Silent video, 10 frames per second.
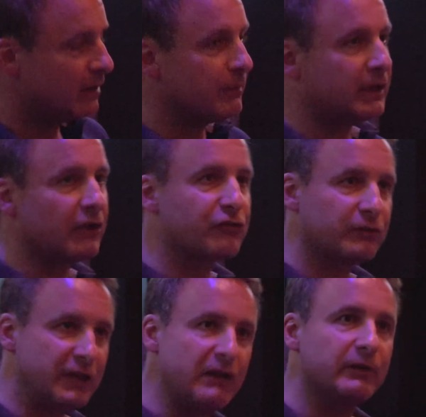Because
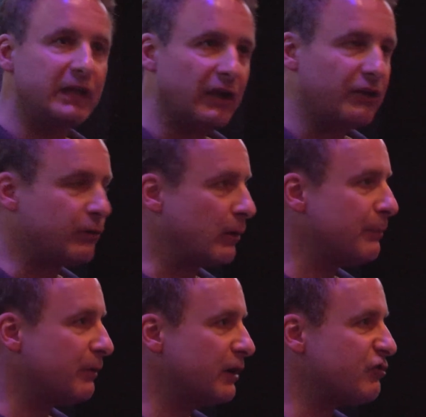legally, a
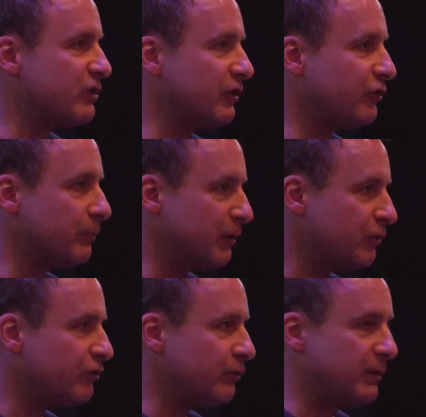corporation is
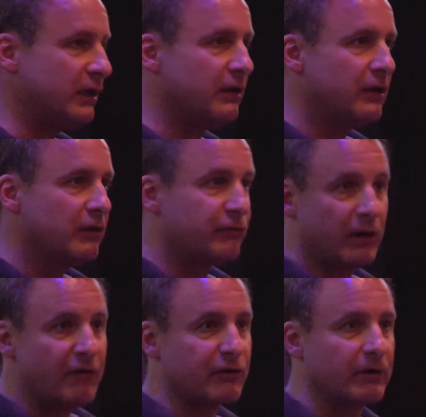supposed to be
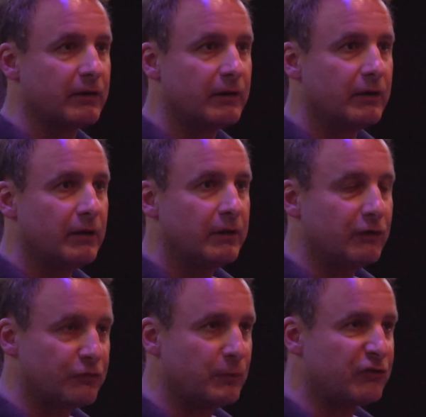forever.
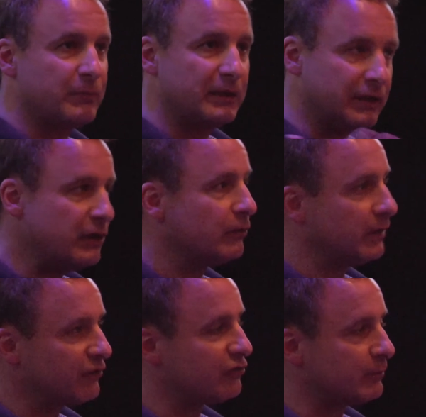There's supposed to be
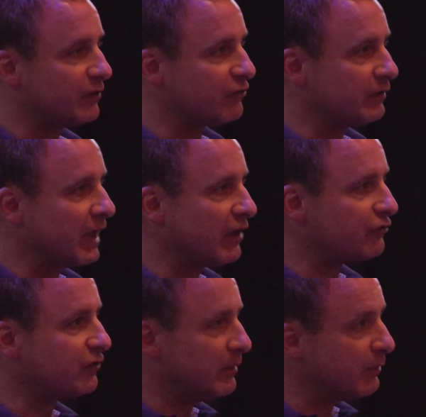legal instruments that
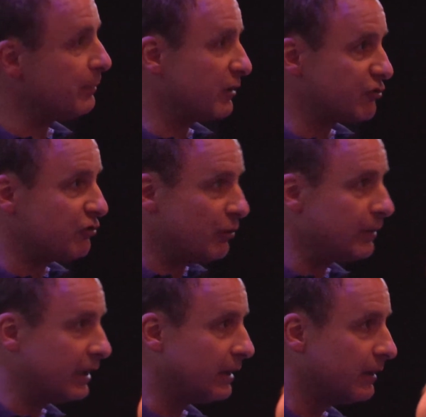last in
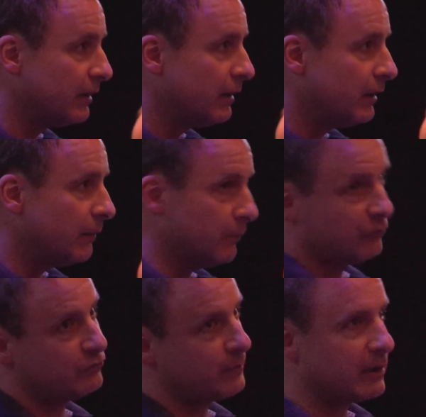perpetuity.
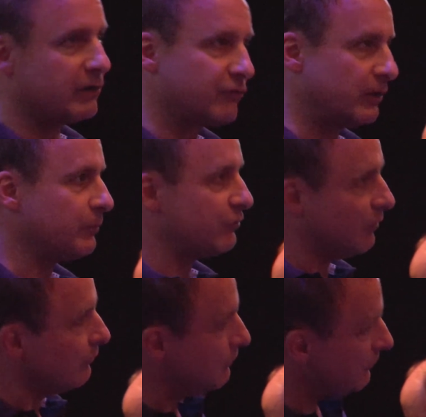Most American firms
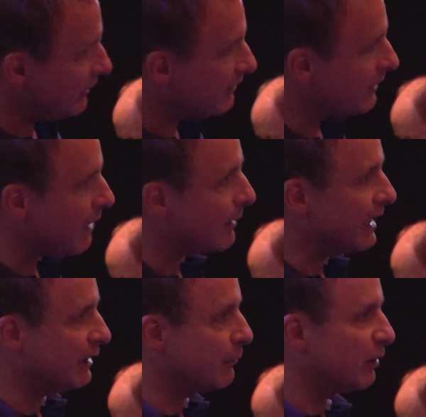don't think that way
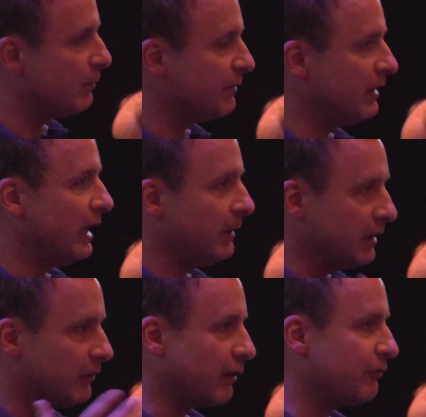anymore, but
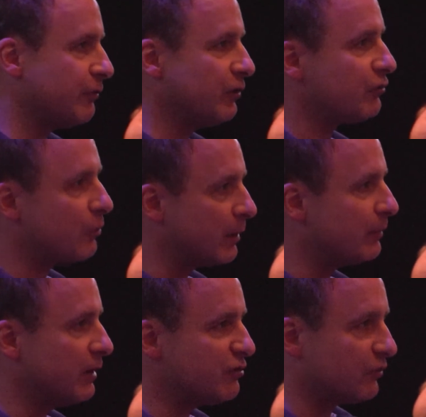our first
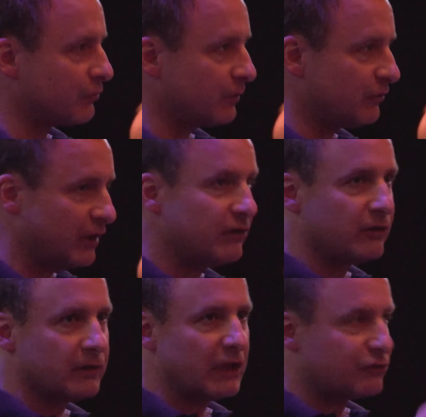corporations were intended
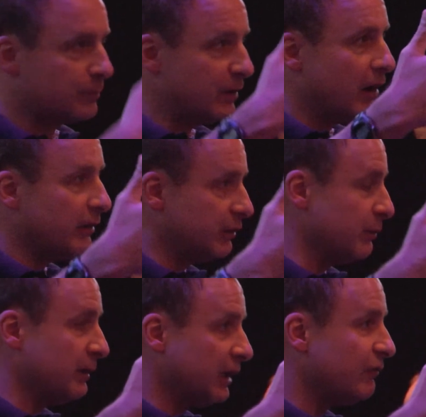to last beyond a
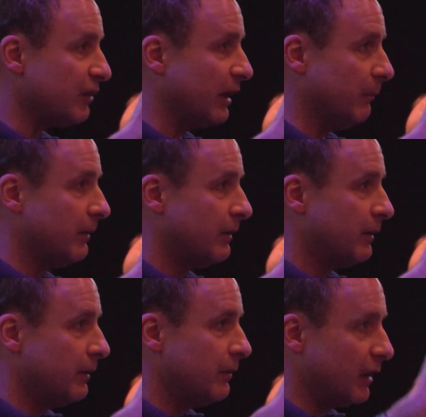human lifetime.
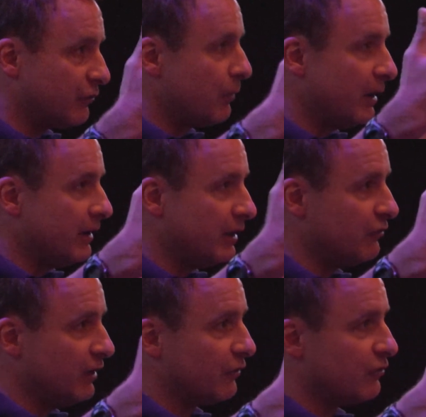That's why they
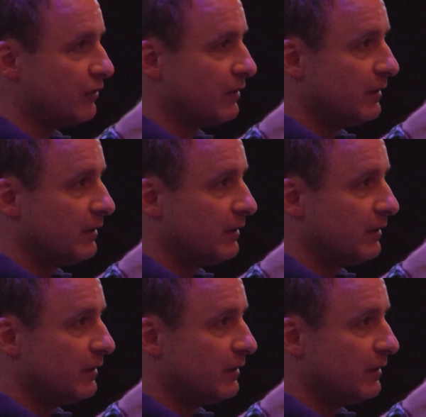exist.